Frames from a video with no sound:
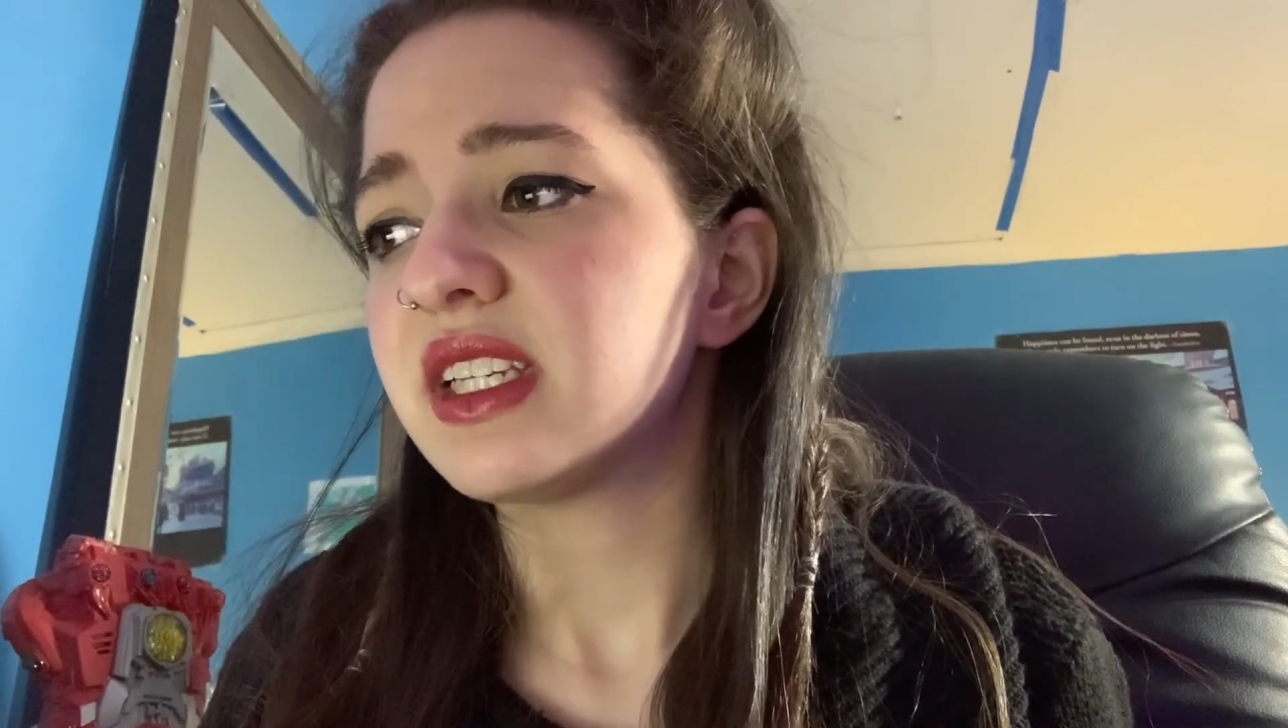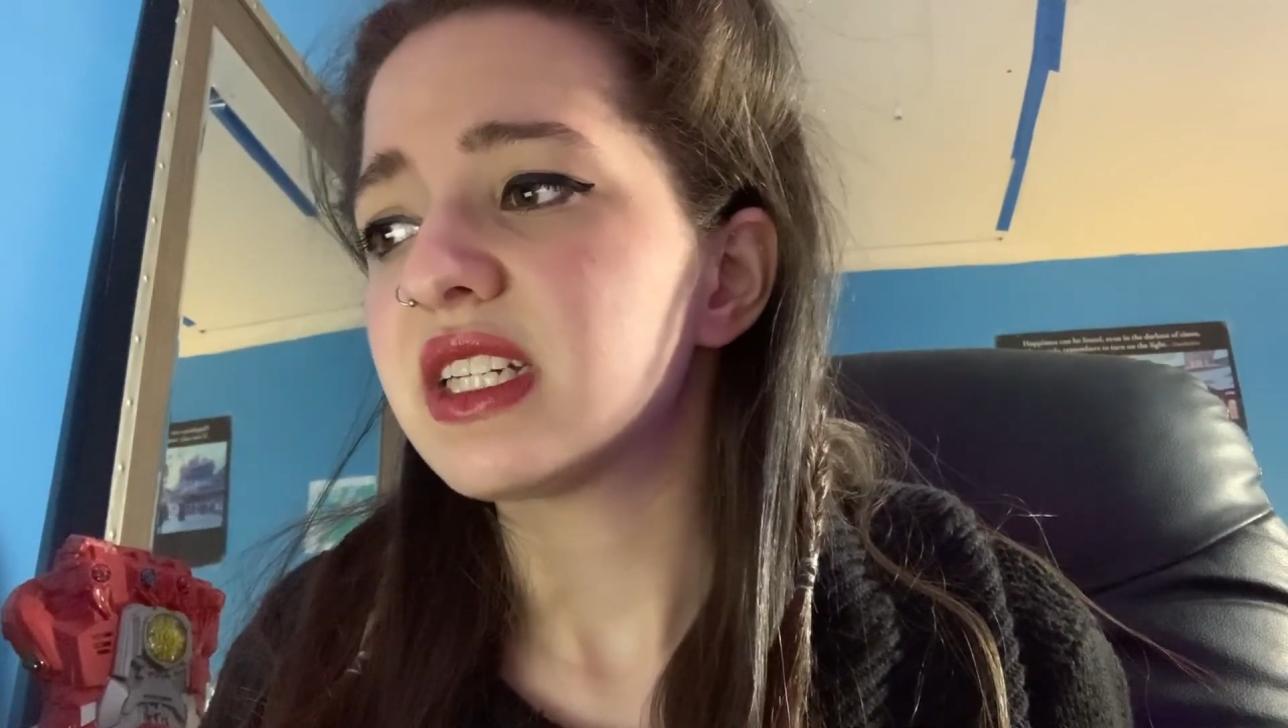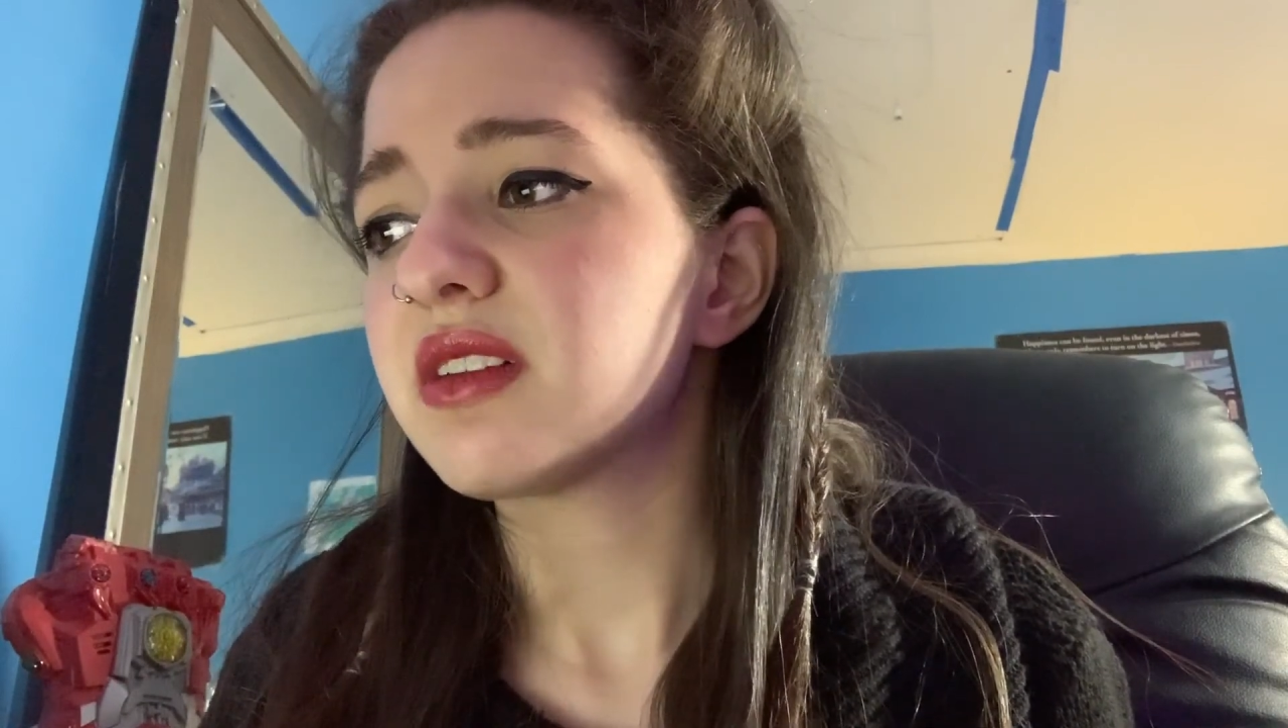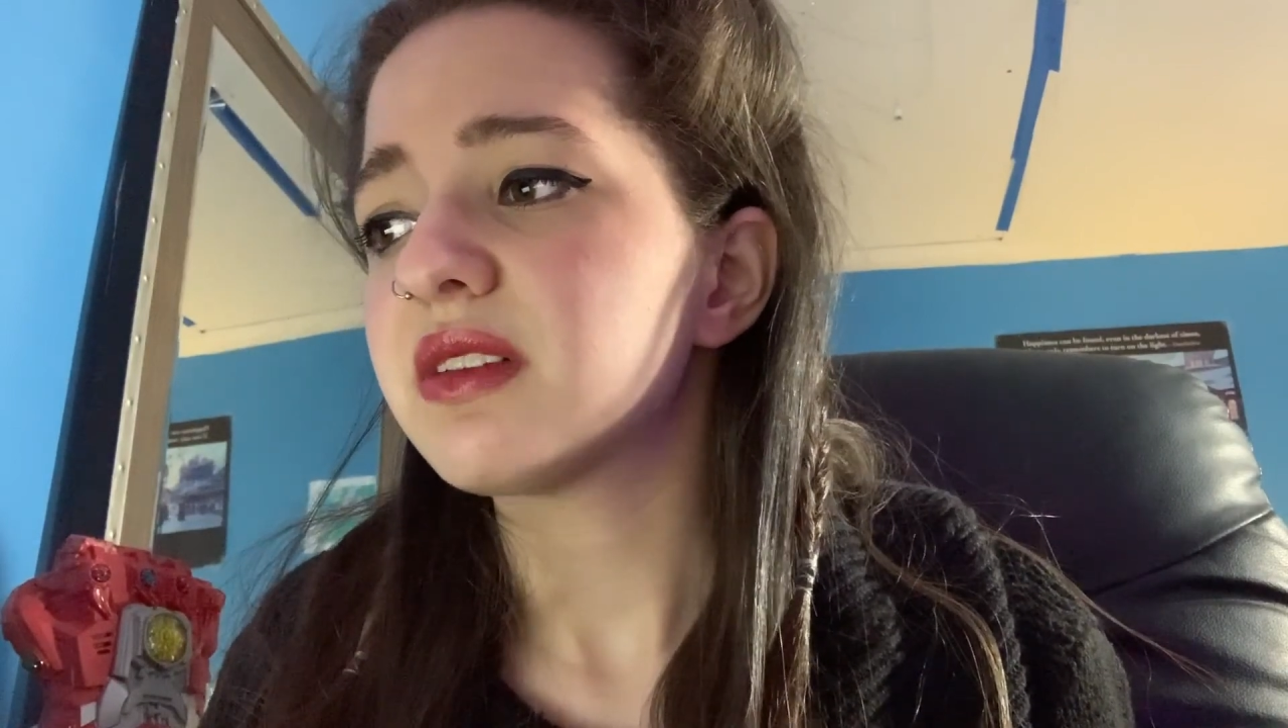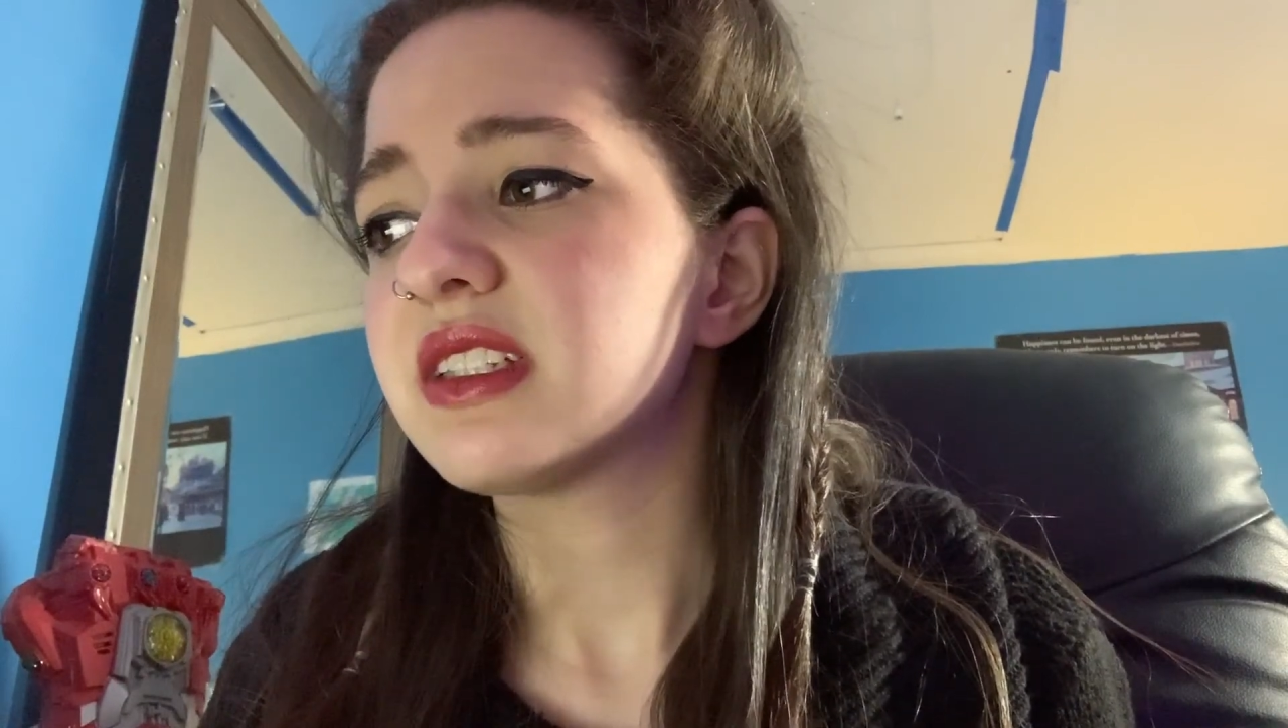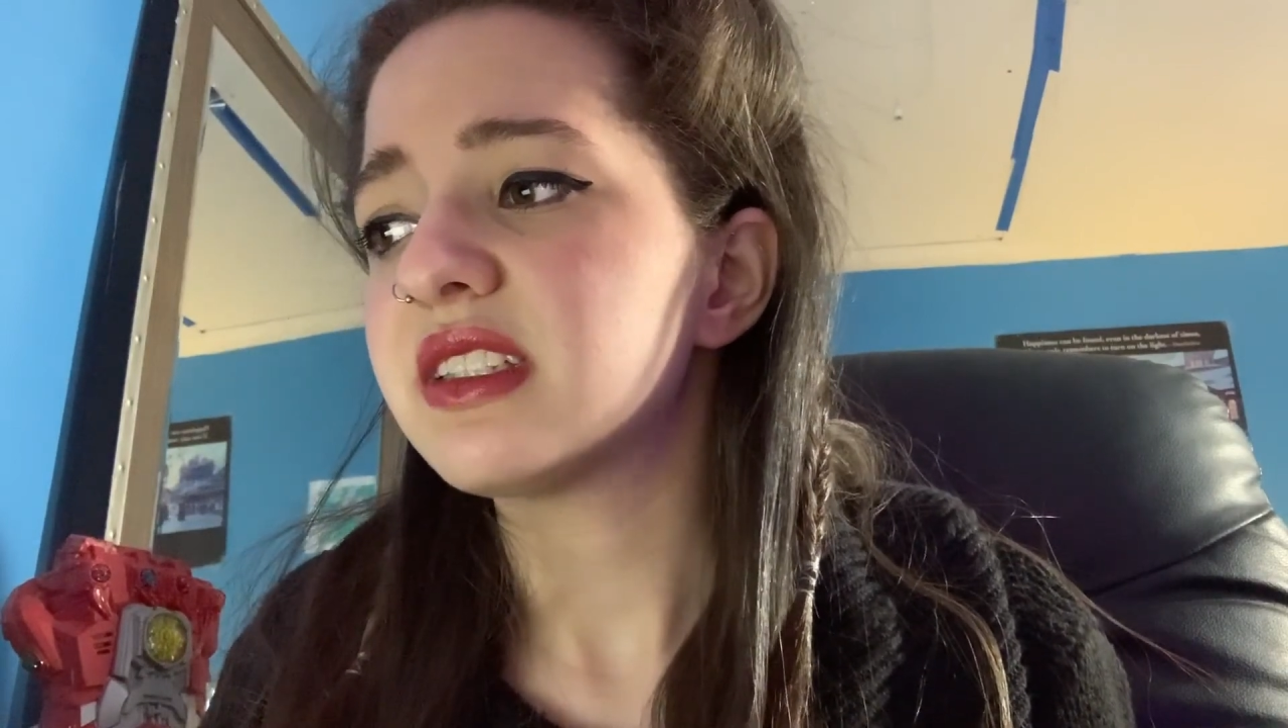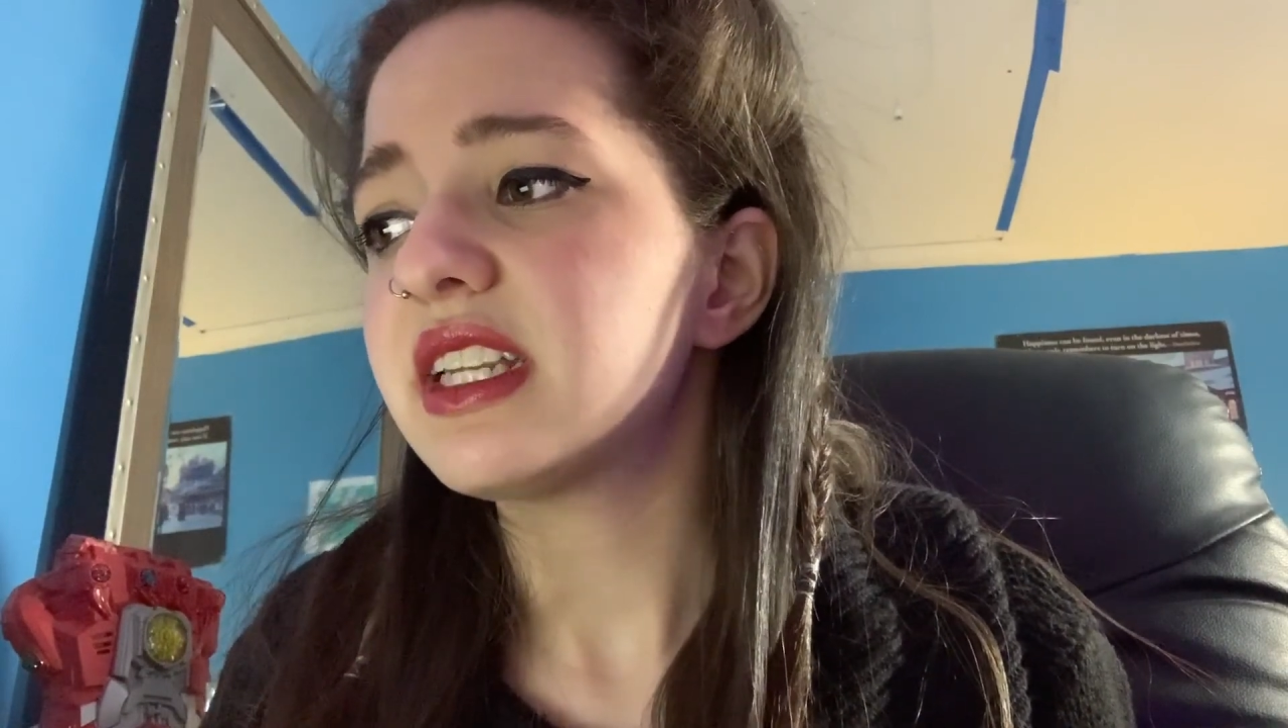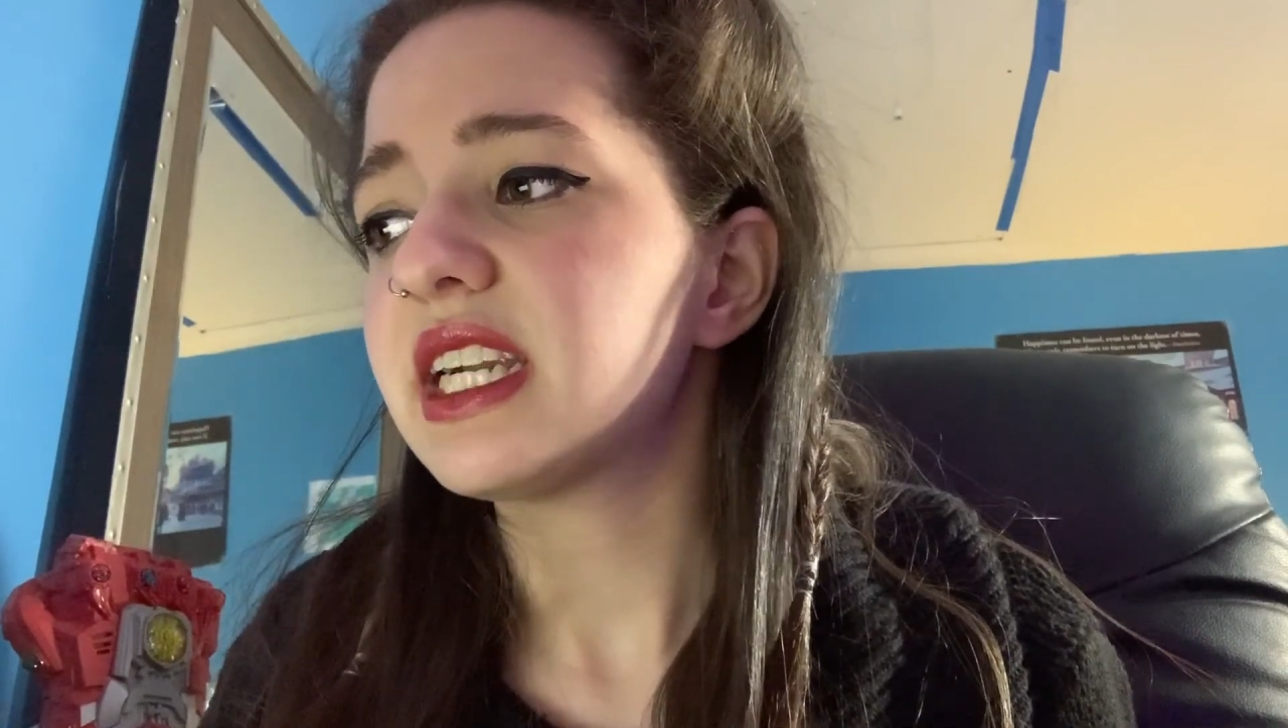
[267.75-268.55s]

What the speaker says: he could only sit